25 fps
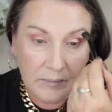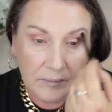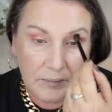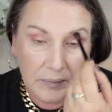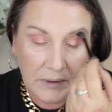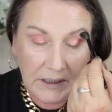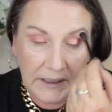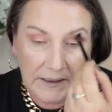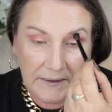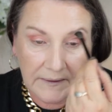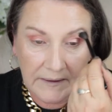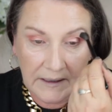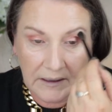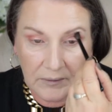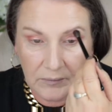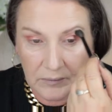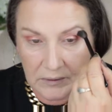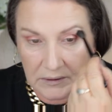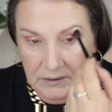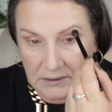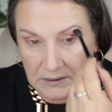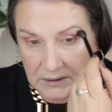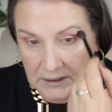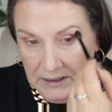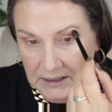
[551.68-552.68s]
blend that
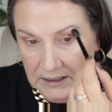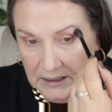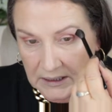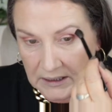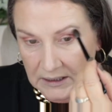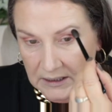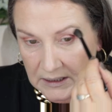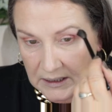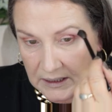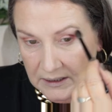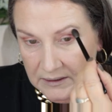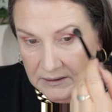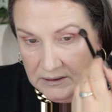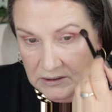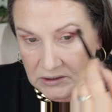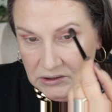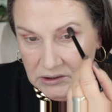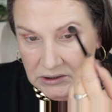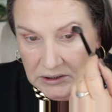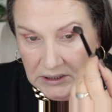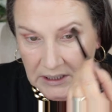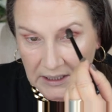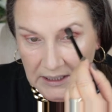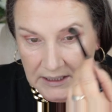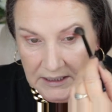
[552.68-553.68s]
with the other
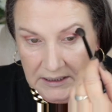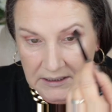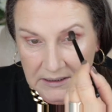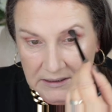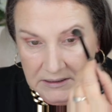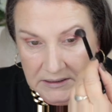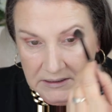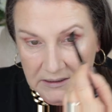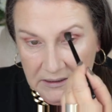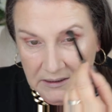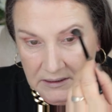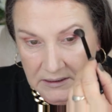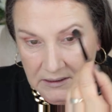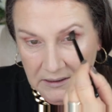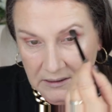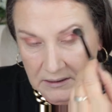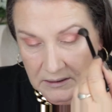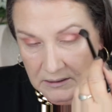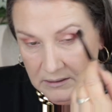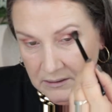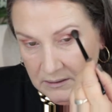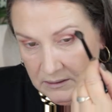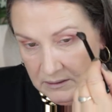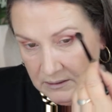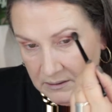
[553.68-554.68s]
shades.
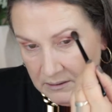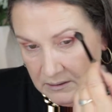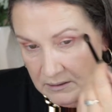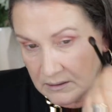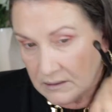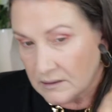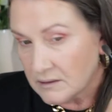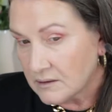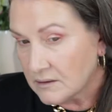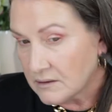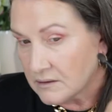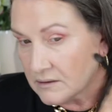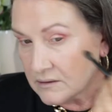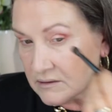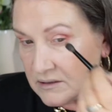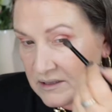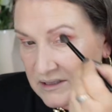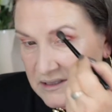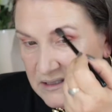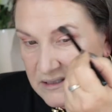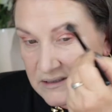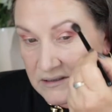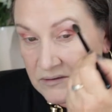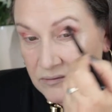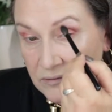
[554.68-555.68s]

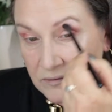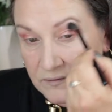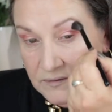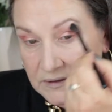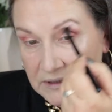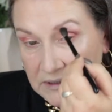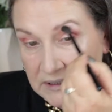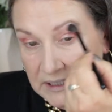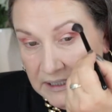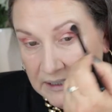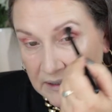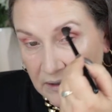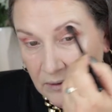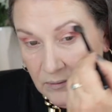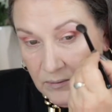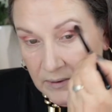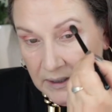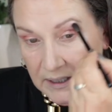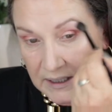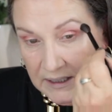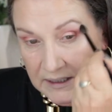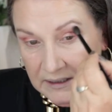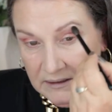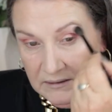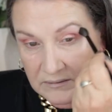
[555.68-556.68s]
Just sort of to take
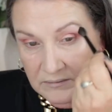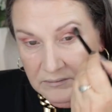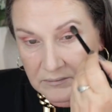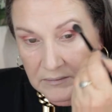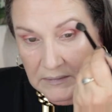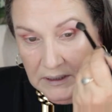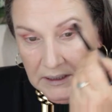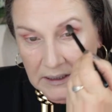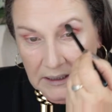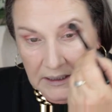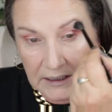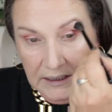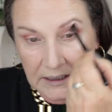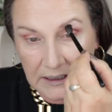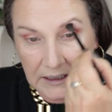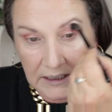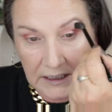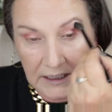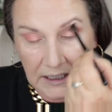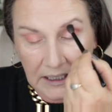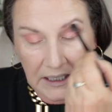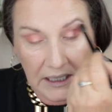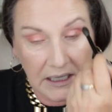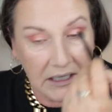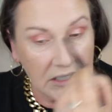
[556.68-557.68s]
away
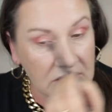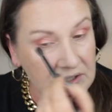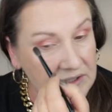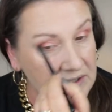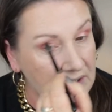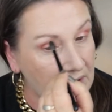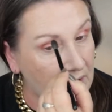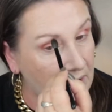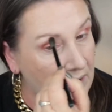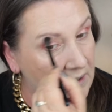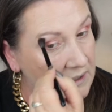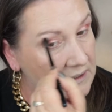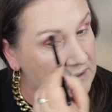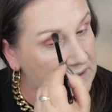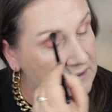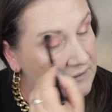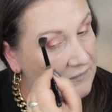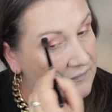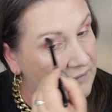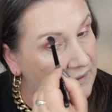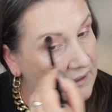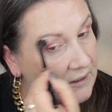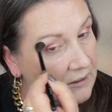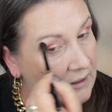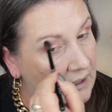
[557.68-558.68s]
any harsh lines
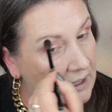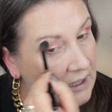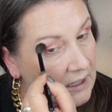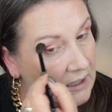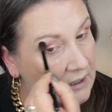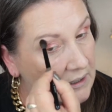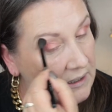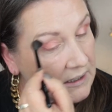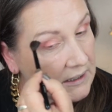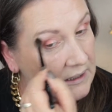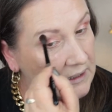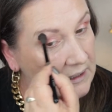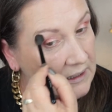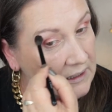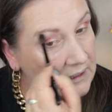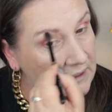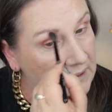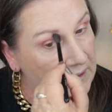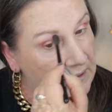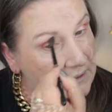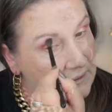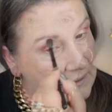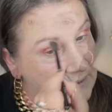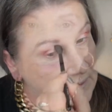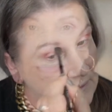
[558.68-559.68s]
if there are
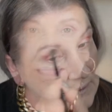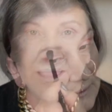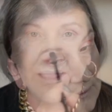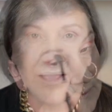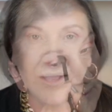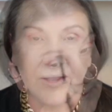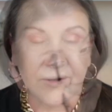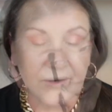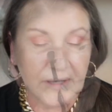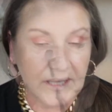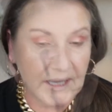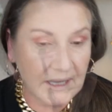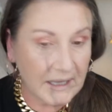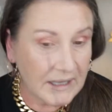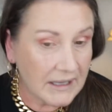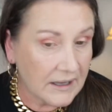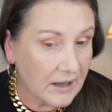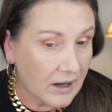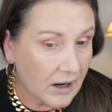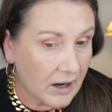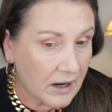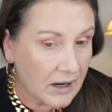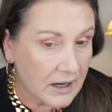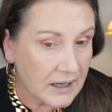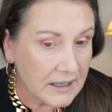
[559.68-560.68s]
any.
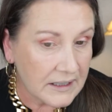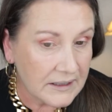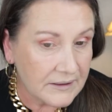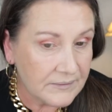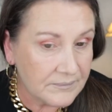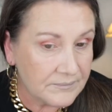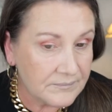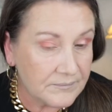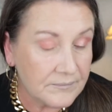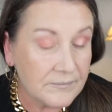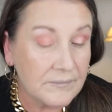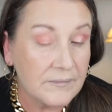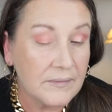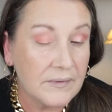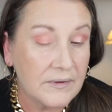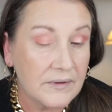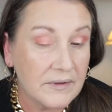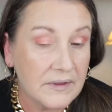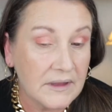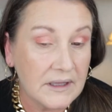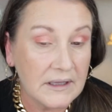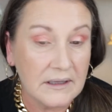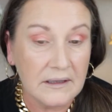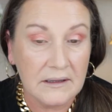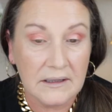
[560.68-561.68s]
Okay, I
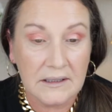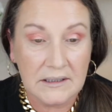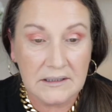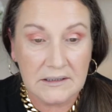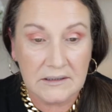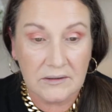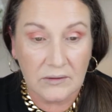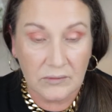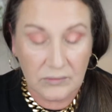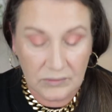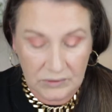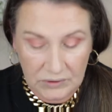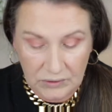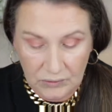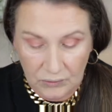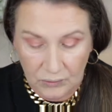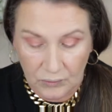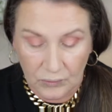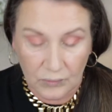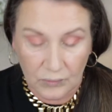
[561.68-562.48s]
think this looks